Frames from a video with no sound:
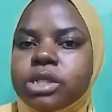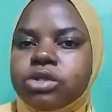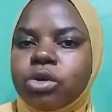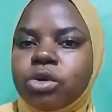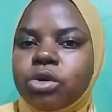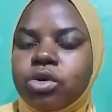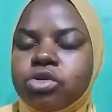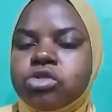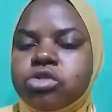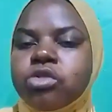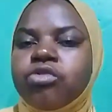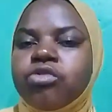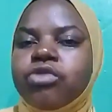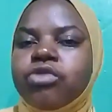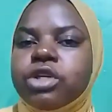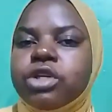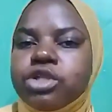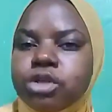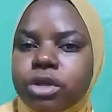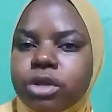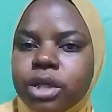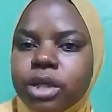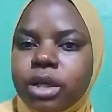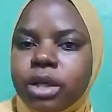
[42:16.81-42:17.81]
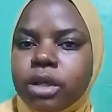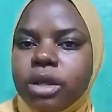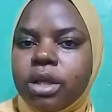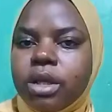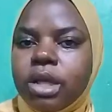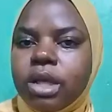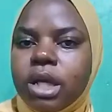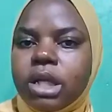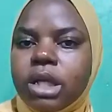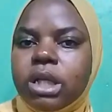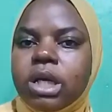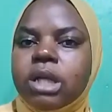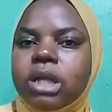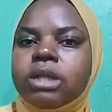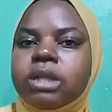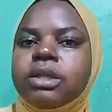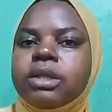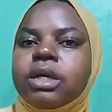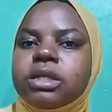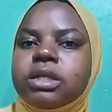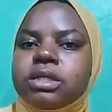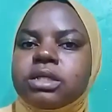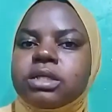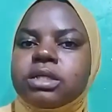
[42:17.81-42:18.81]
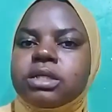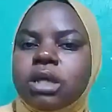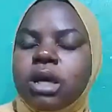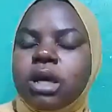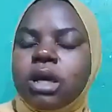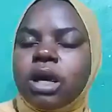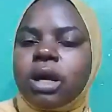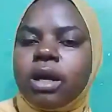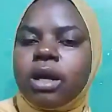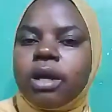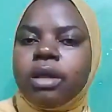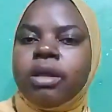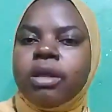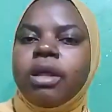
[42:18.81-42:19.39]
also visionary and had that high